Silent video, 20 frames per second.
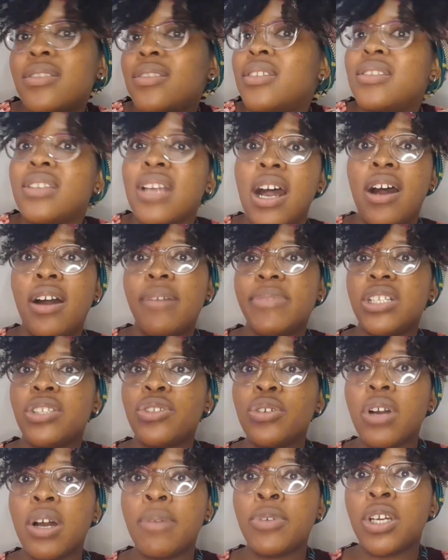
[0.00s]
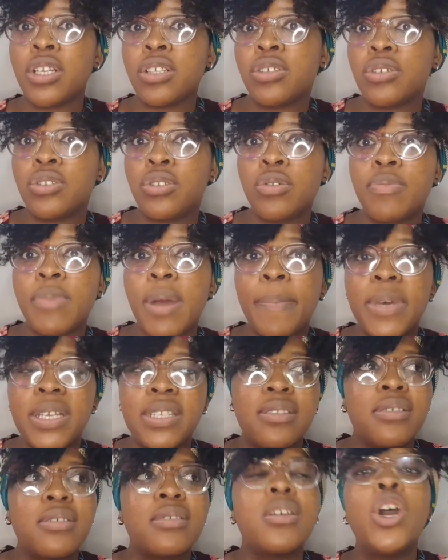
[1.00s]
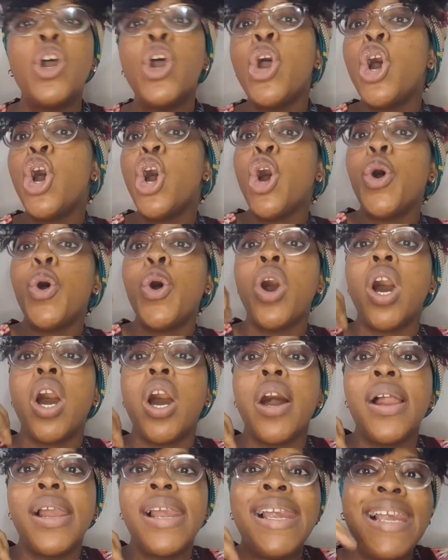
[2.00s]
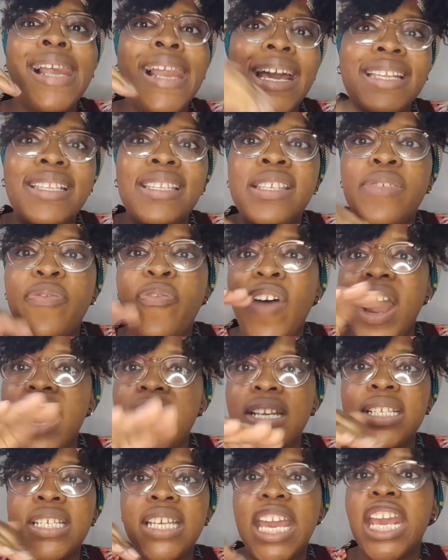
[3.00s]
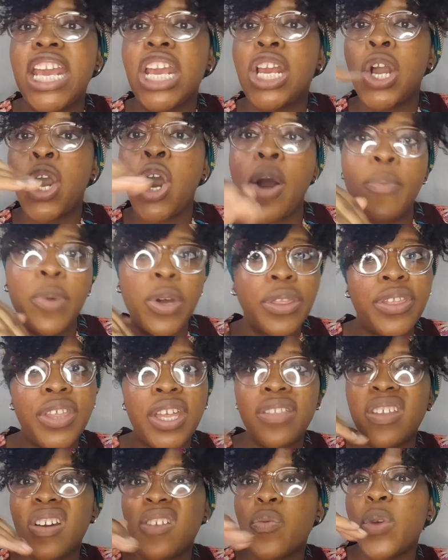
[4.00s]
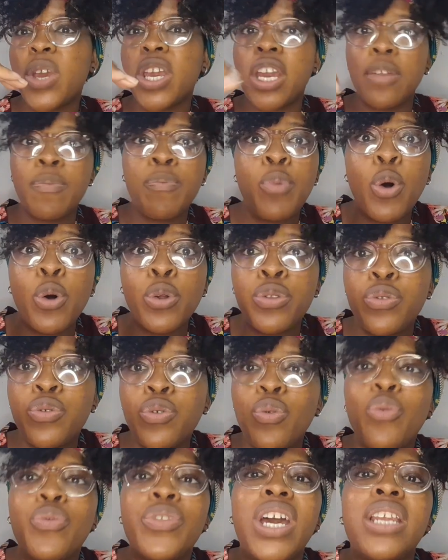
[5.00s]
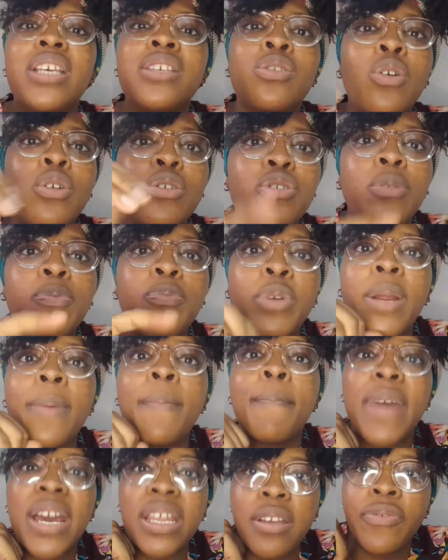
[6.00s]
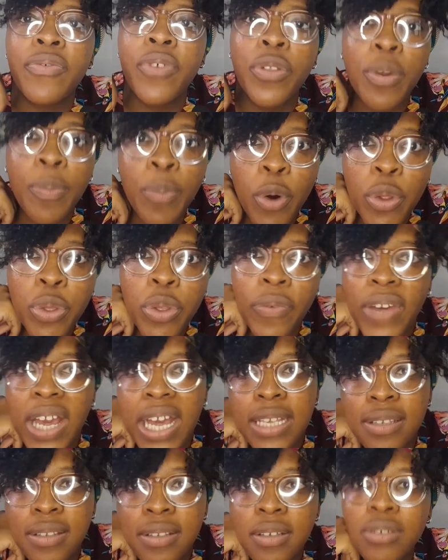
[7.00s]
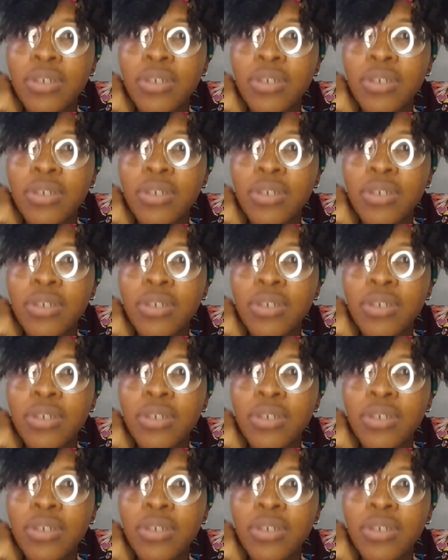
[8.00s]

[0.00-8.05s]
This is how I'm going to do my business. Let's find a common thing that we can both do that is going to bring money for the both of us.